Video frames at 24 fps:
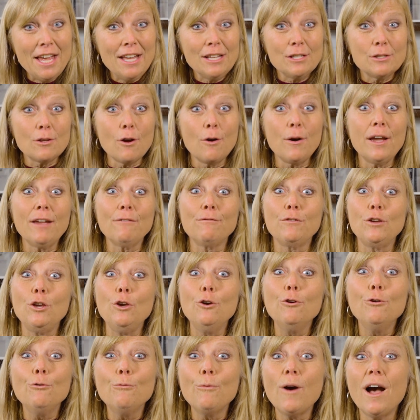So if
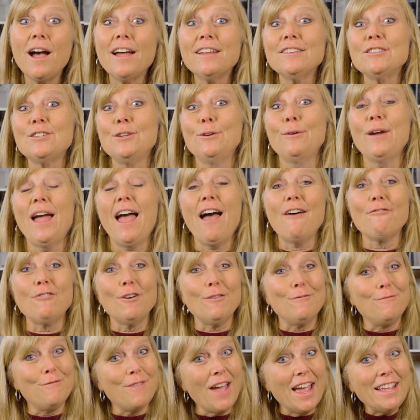you want to have
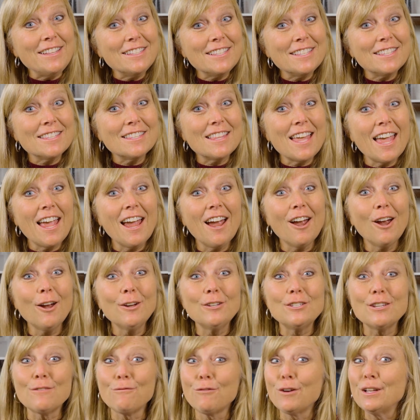events there,
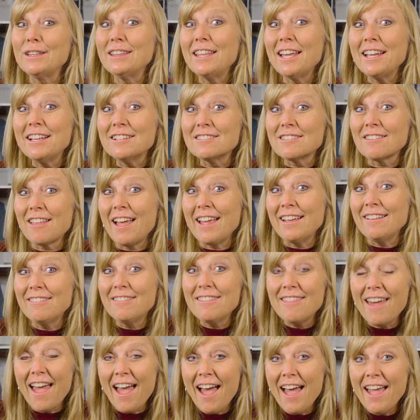different things like
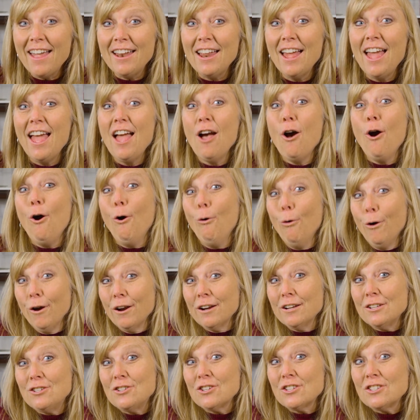that,
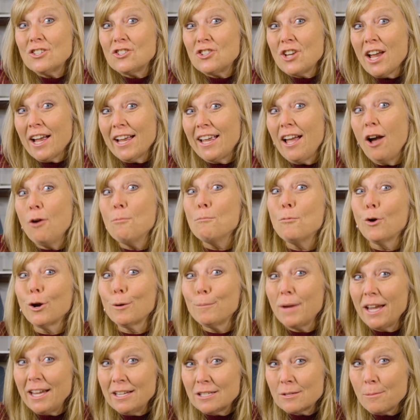or just check out more
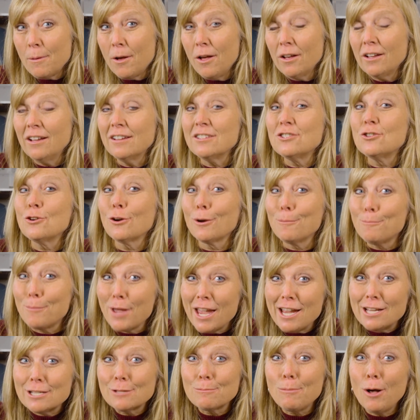baseball because you're a
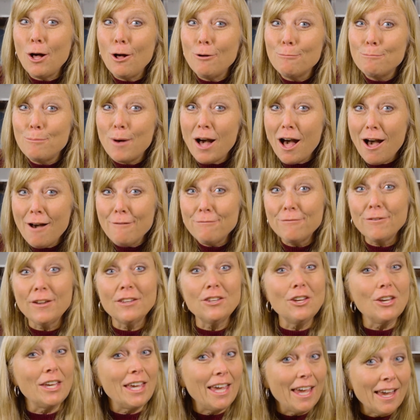baseball buff
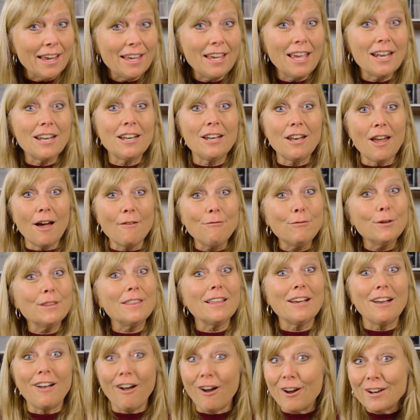and you can't get enough with
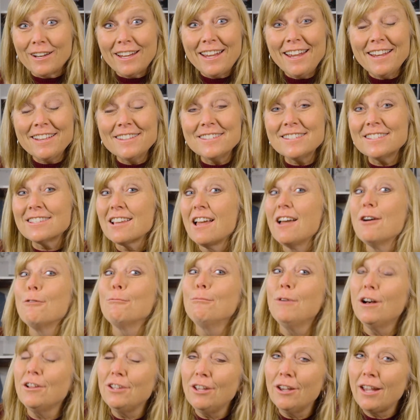the Guardians,
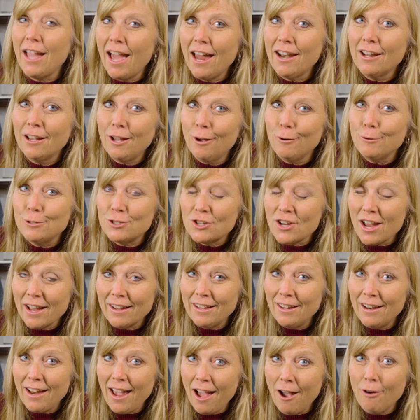well, you gotta go
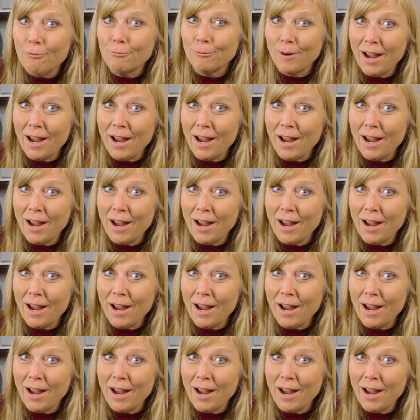check it out,